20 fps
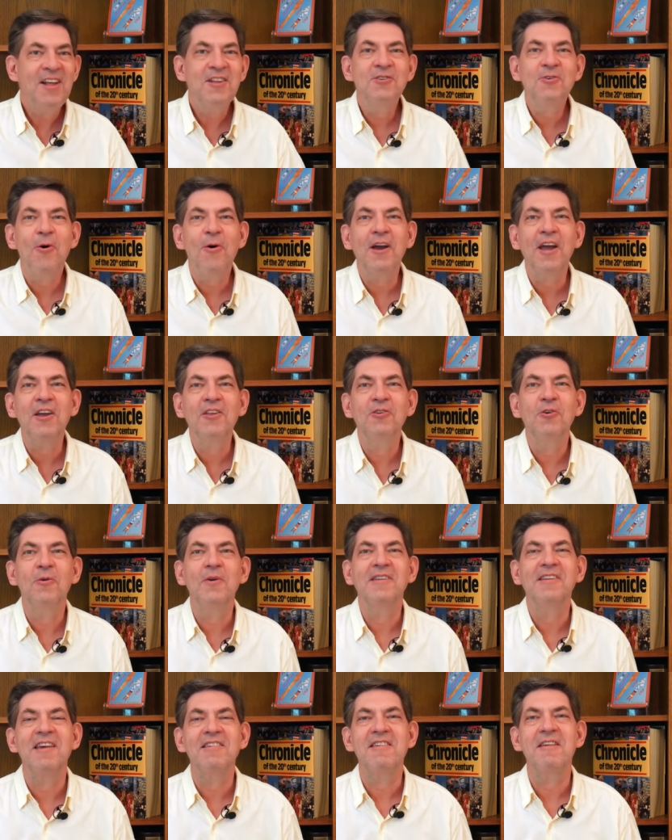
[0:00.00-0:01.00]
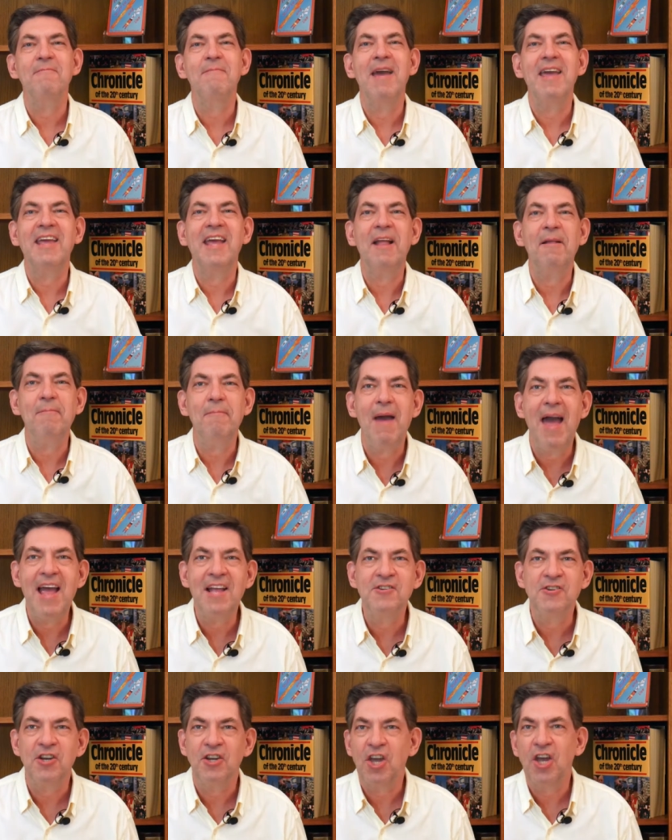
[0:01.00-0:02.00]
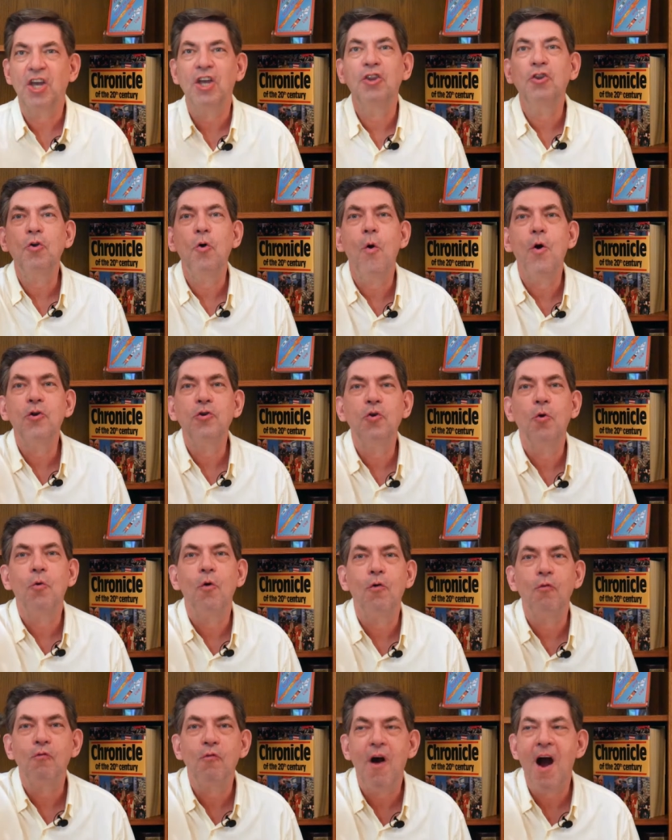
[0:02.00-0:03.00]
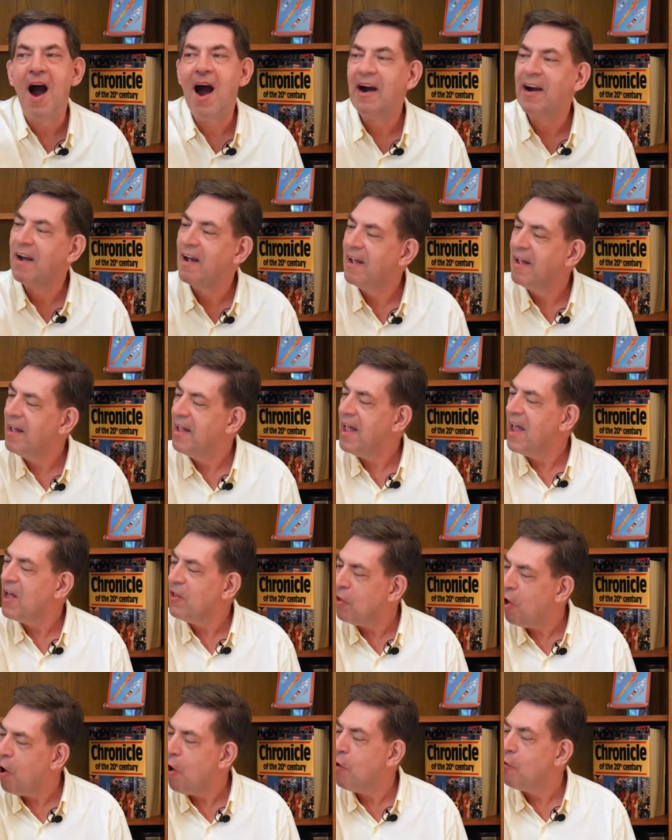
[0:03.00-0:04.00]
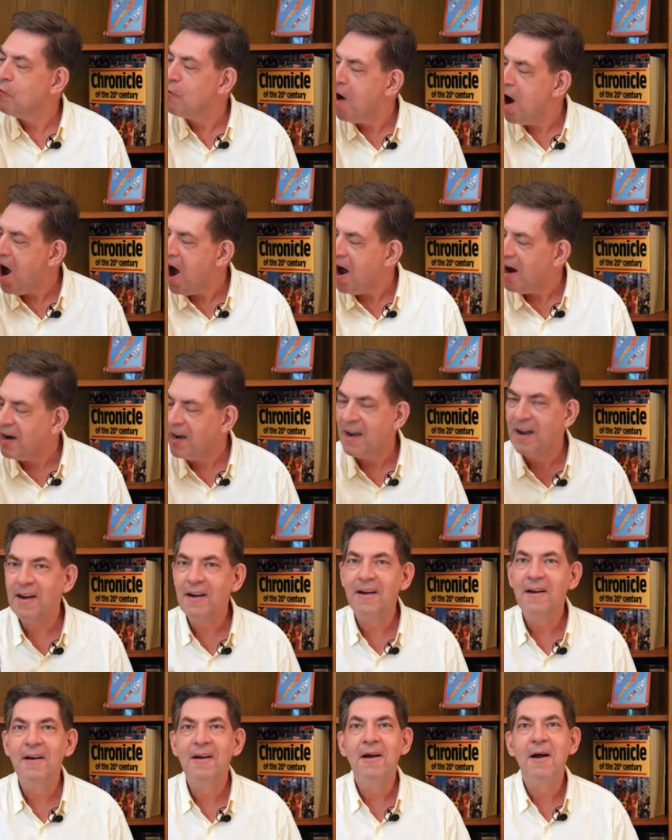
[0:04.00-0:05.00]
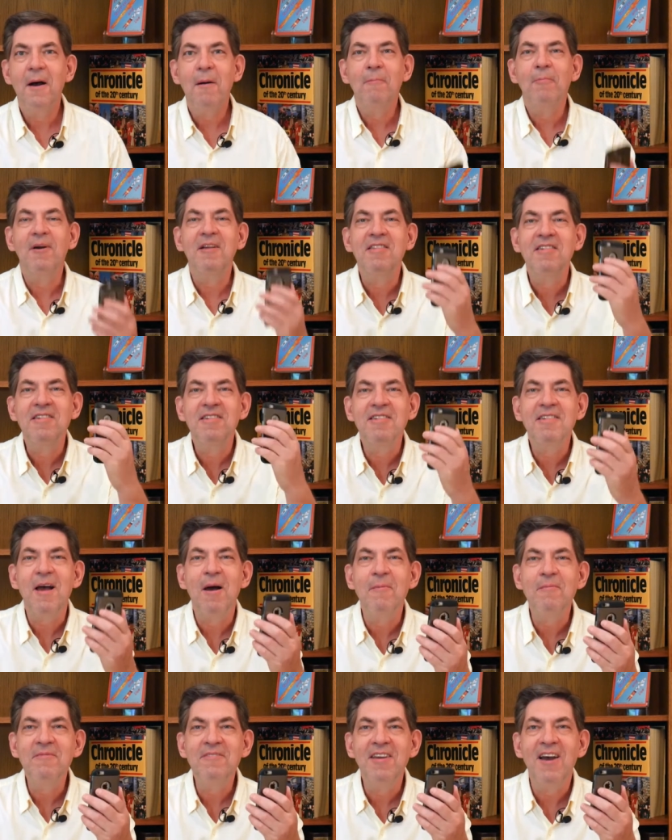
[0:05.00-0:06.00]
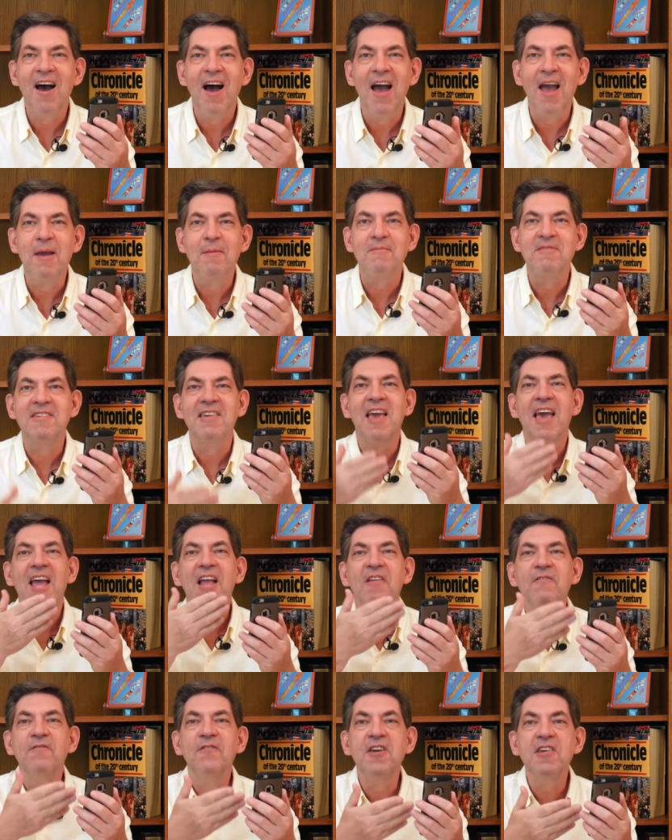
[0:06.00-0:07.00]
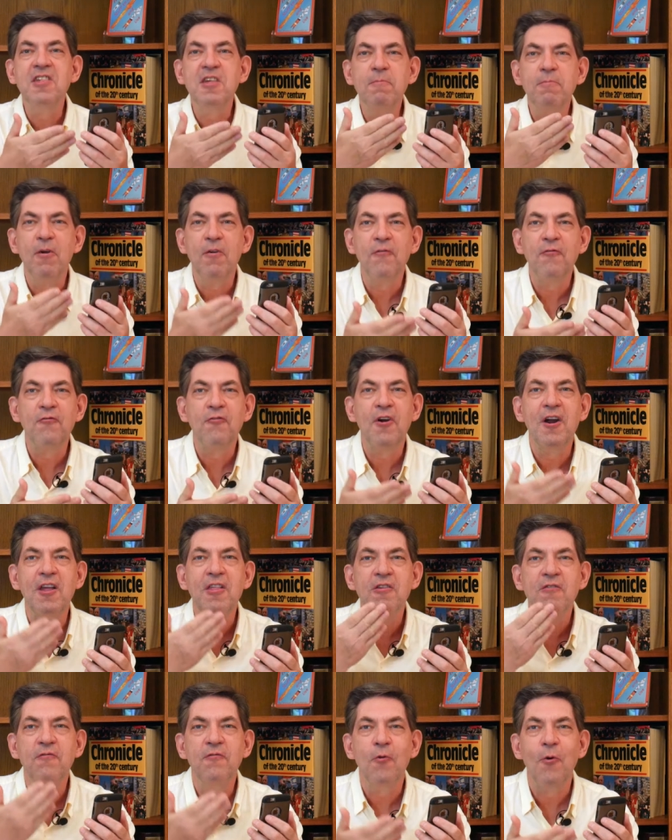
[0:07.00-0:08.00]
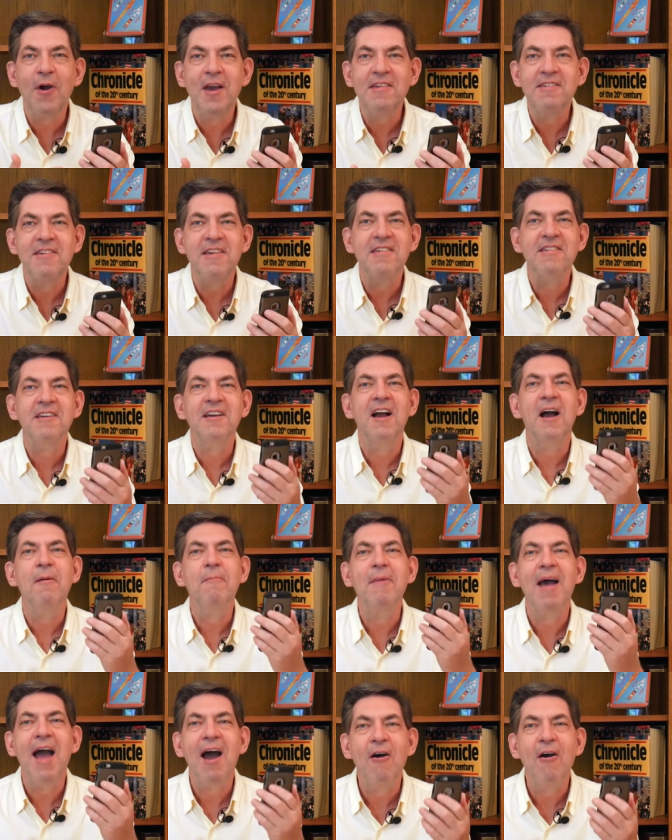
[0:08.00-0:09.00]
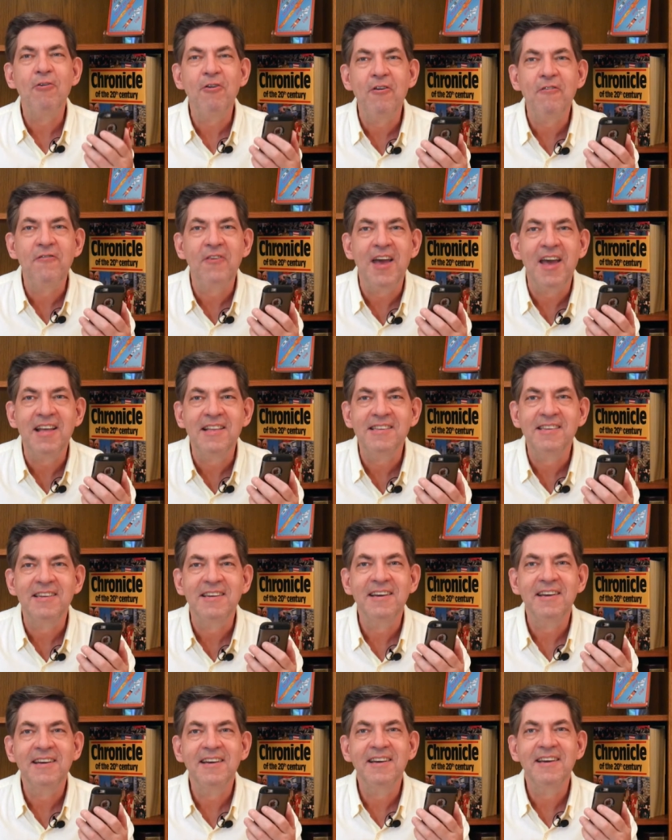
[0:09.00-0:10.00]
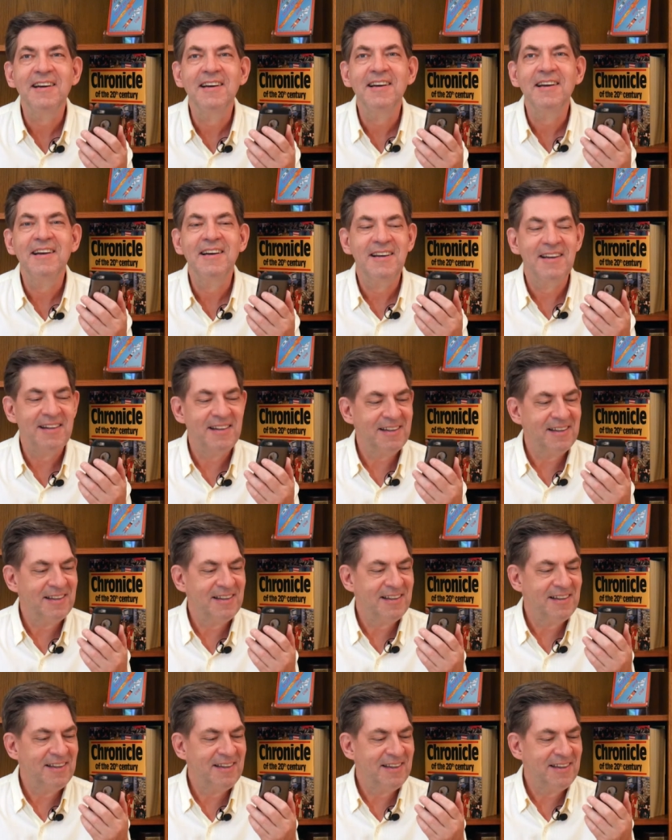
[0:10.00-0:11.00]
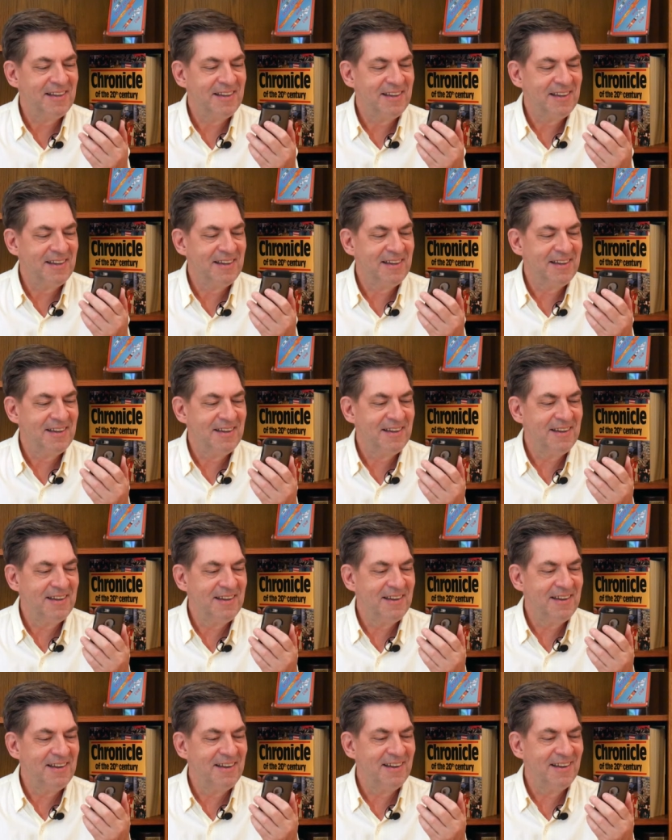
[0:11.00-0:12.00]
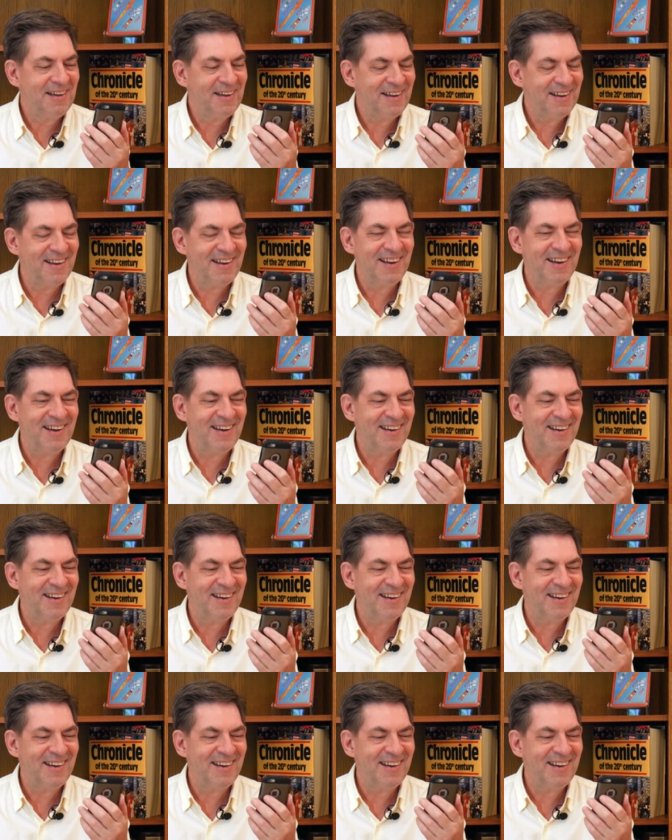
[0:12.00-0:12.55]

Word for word: talking to it doesn't make it magic. You can talk to a rock. Hello, rock. But sometimes invisible friends' voices come out of it. Michael, I am not invisible. I can